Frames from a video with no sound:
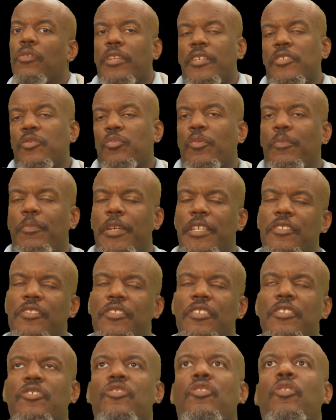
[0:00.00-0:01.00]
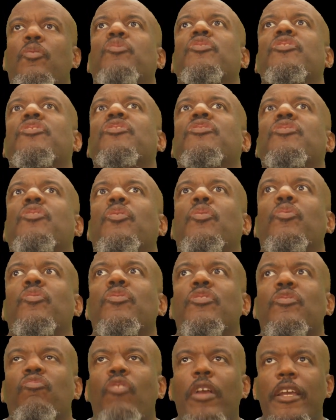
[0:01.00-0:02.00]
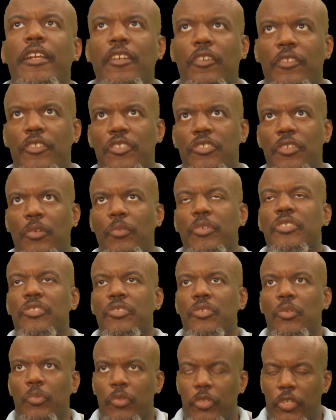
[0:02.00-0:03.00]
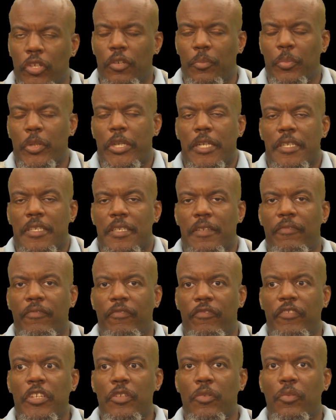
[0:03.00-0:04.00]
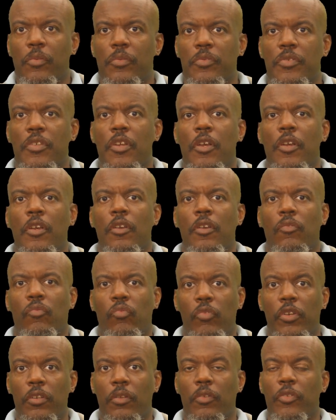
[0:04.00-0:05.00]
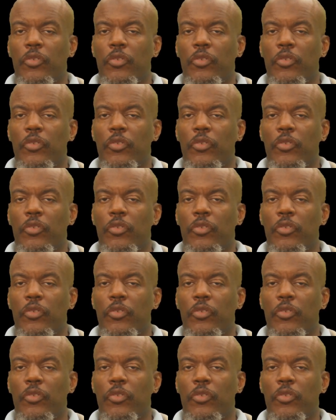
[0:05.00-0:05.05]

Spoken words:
That's what makes this show just so, the writing on the show is so good, because it feels real.